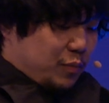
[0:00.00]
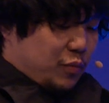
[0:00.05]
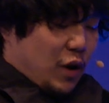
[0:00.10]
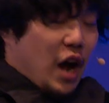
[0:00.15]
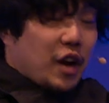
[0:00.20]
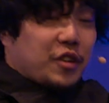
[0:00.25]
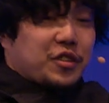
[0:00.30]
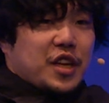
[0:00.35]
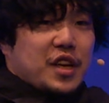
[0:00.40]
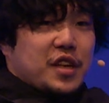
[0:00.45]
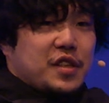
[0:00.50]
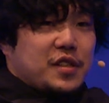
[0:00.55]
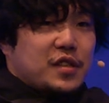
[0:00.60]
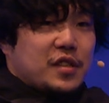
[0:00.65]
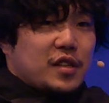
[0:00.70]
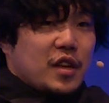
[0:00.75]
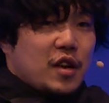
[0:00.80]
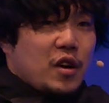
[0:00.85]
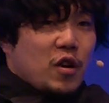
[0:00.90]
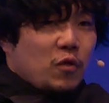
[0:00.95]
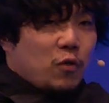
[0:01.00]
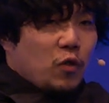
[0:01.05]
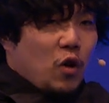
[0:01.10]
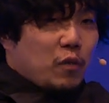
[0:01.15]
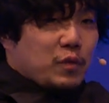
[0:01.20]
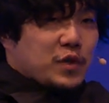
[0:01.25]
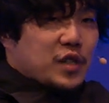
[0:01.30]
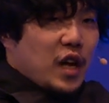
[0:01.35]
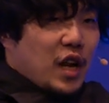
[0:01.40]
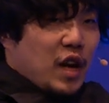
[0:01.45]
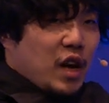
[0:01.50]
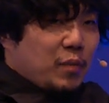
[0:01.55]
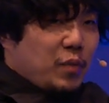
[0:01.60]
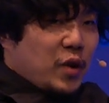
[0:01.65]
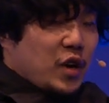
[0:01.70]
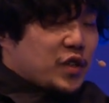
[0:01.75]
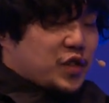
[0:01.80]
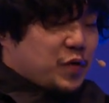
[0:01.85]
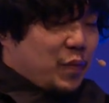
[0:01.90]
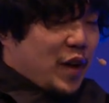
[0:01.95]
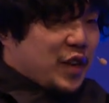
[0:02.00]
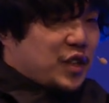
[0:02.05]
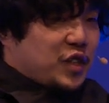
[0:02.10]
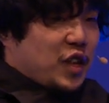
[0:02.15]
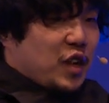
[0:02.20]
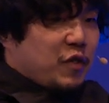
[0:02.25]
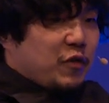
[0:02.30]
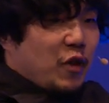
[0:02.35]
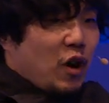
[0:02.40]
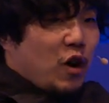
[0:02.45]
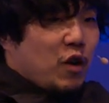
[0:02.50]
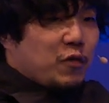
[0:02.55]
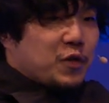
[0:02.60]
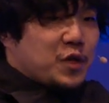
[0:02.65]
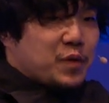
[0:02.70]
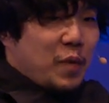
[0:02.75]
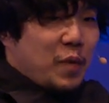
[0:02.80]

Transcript: practice from the perspective of